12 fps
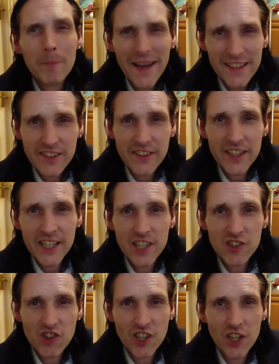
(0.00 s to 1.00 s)
Back to the
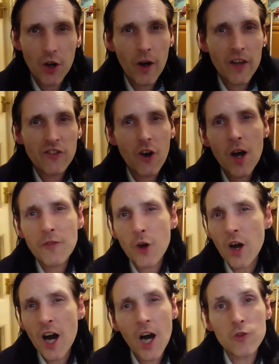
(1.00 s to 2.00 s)
kitchen, guys. I've
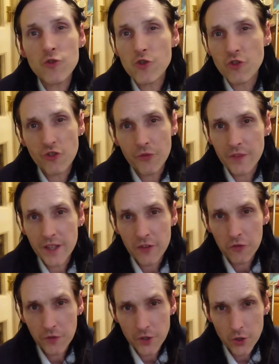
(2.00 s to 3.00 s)
got hundreds of
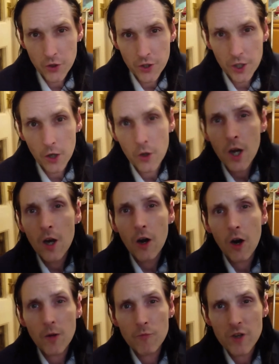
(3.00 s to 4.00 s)
these for you, you know.
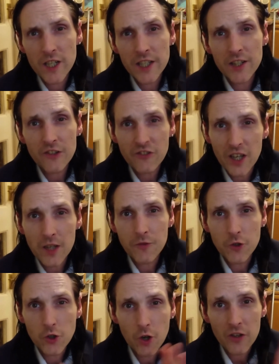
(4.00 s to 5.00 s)
I'm really going to
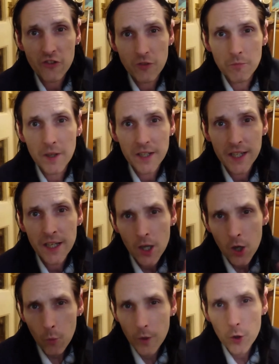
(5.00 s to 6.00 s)
save you guys some money
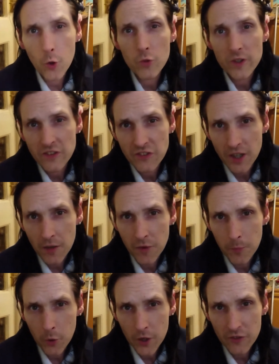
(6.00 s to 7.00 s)
when all these stuff
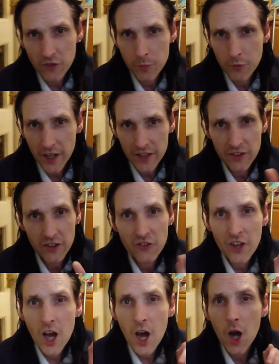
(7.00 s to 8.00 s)
are put into
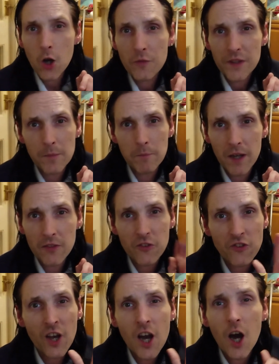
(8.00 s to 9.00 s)
practice over the
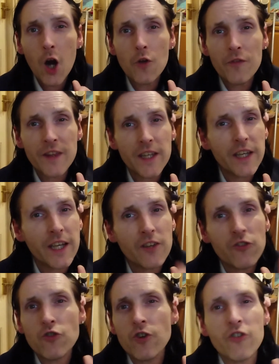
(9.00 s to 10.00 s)
months, over the
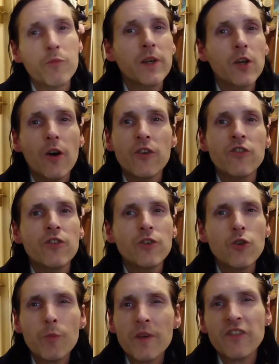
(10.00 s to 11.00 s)
years. Trust me, guys,
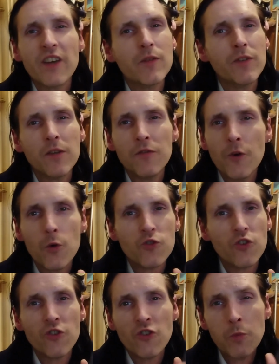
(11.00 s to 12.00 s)
you'll be saving a
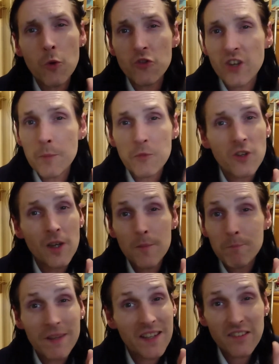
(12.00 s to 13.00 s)
fortune. Small tips,
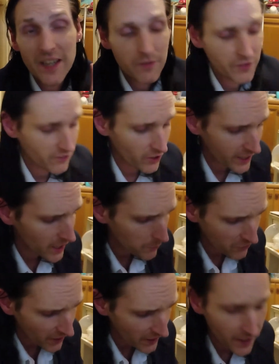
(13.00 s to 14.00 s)
big savings. I keep
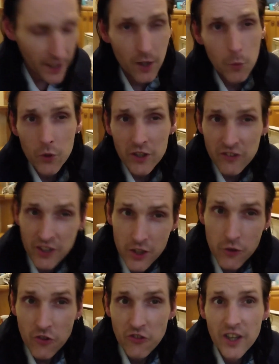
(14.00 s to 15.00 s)
saying it, and I will
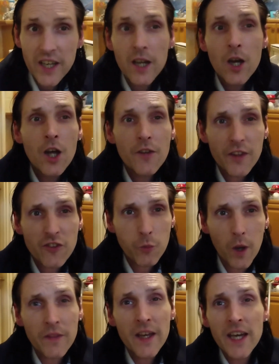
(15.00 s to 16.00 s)
continue to say it. This
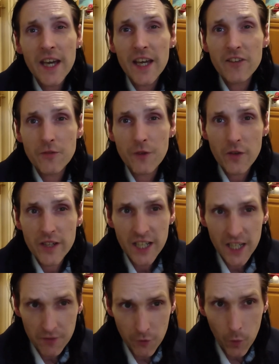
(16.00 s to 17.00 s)
one is a very
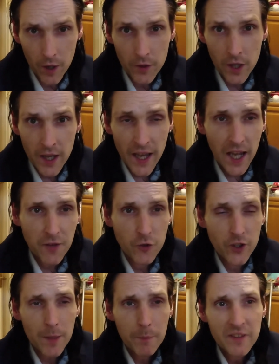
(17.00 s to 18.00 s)
clever one. If
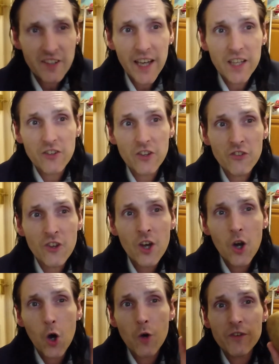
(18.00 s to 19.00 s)
you get potatoes,
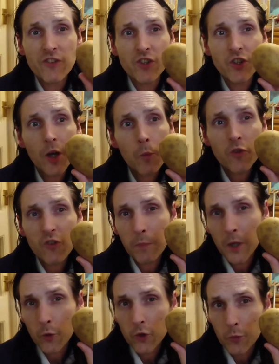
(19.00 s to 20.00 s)
obviously you don't want to
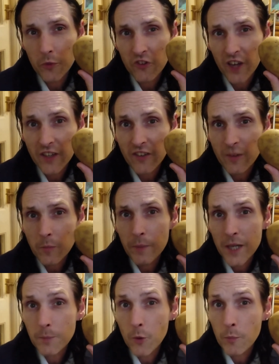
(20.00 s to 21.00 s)
peel your potatoes. Some
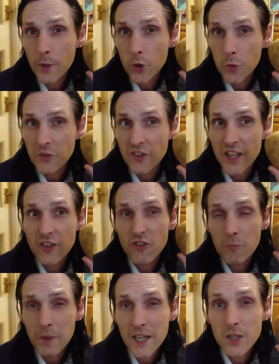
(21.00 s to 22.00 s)
people peel the potatoes
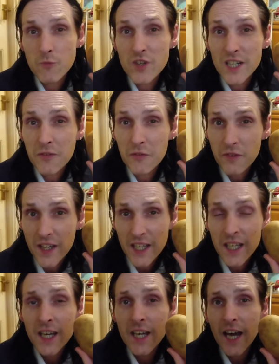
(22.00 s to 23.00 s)
and peel them really
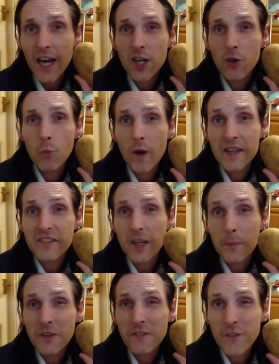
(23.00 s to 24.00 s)
thick and can waste
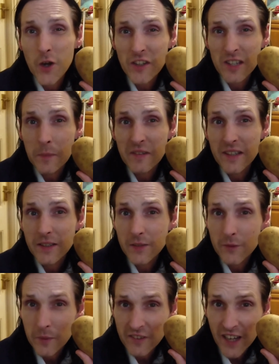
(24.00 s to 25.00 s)
up to 30%
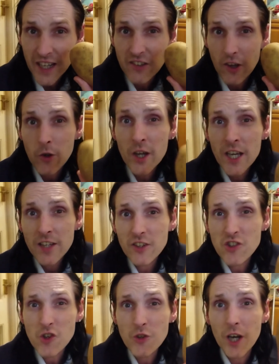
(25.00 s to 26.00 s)
of the potato.
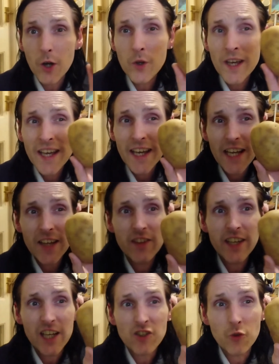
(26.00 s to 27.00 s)
Did you know in
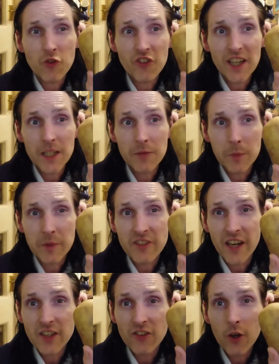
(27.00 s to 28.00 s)
the actual skin of the
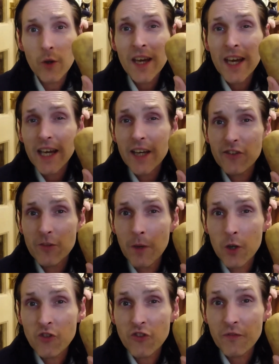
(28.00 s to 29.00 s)
potato is the
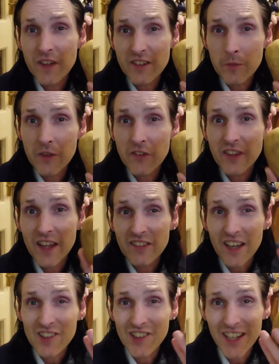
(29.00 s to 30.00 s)
most vitamins that's
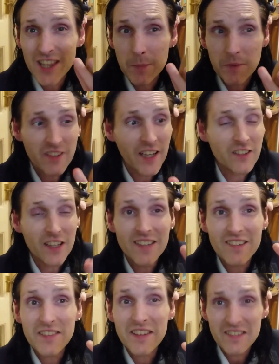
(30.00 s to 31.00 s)
actually in the potato
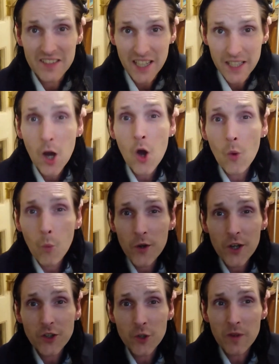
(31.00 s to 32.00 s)
is in the skin?
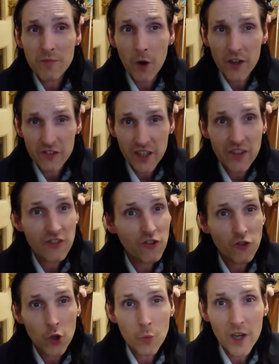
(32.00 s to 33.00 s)
What I do with my skins,
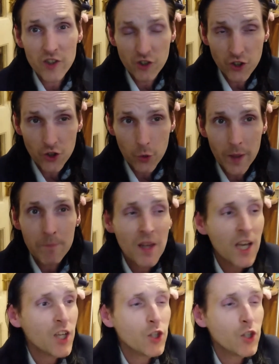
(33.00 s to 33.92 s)
there's 2 ways you can do it.